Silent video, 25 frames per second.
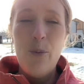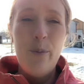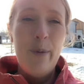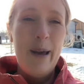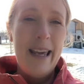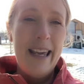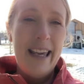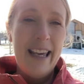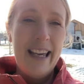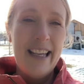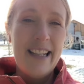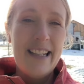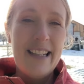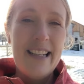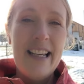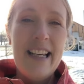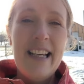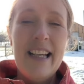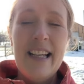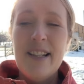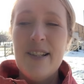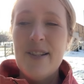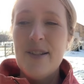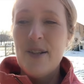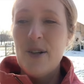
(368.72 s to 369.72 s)
make it.
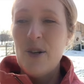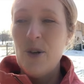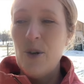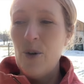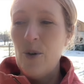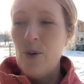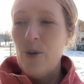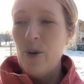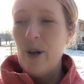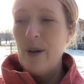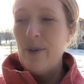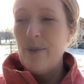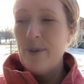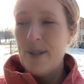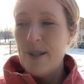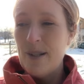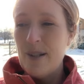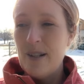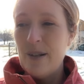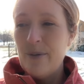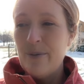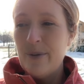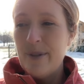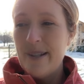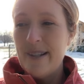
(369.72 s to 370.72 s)
So it was a,
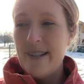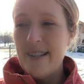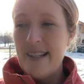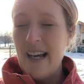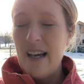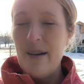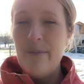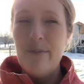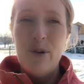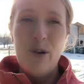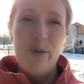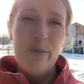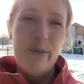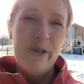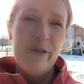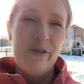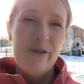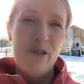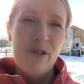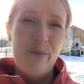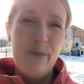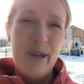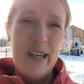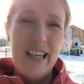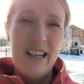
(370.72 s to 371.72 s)
it was a sad moment
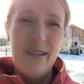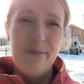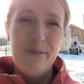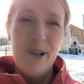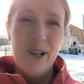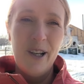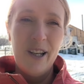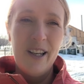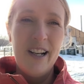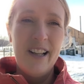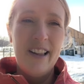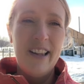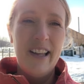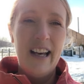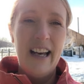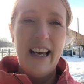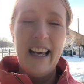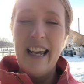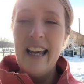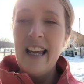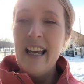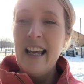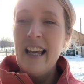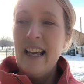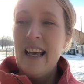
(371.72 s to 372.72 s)
for me, I'm not gonna
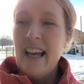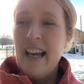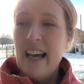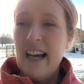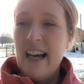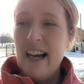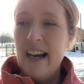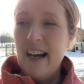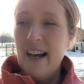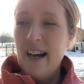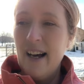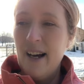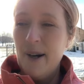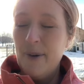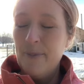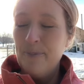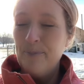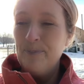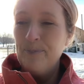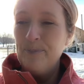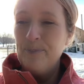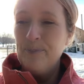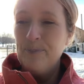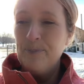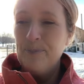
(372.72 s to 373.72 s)
lie.
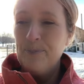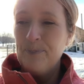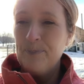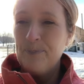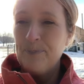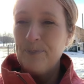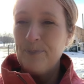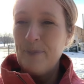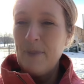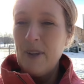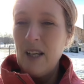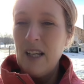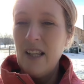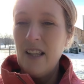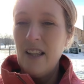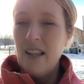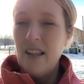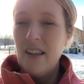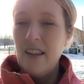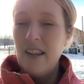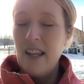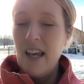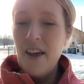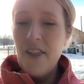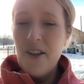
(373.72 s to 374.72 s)
Um,
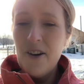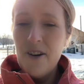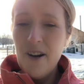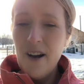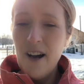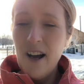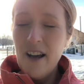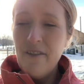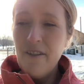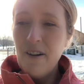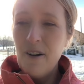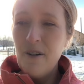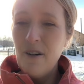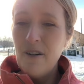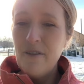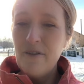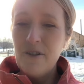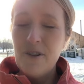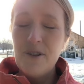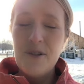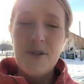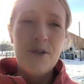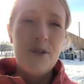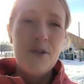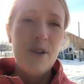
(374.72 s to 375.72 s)
the other hive,
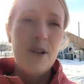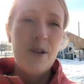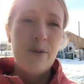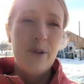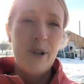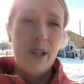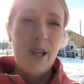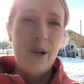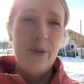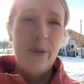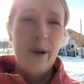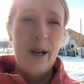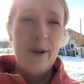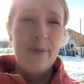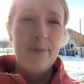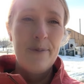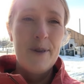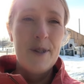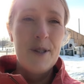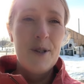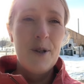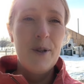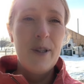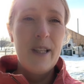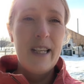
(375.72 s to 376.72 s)
however, is doing really well.
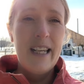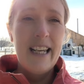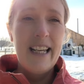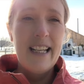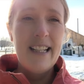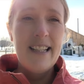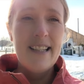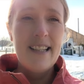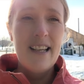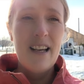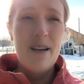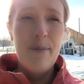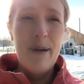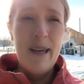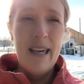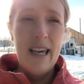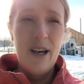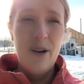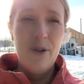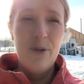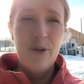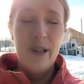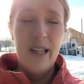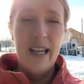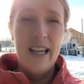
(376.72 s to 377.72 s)
So Leanne's coming
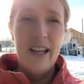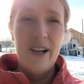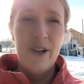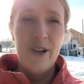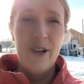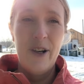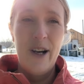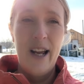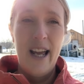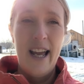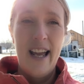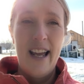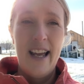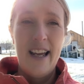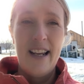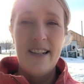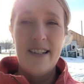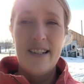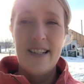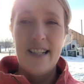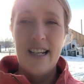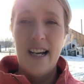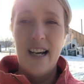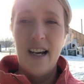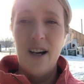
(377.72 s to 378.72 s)
out later
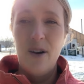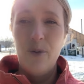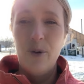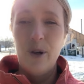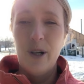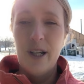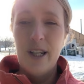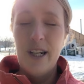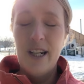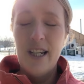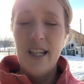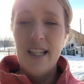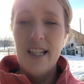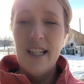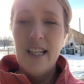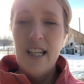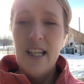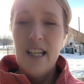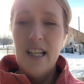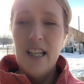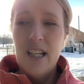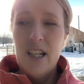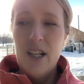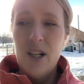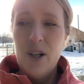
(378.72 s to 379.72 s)
and uh, we're gonna
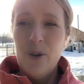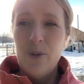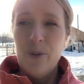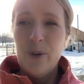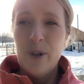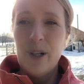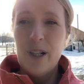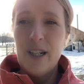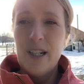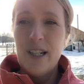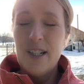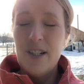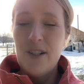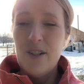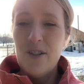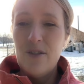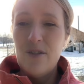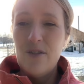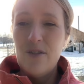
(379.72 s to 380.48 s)
we're gonna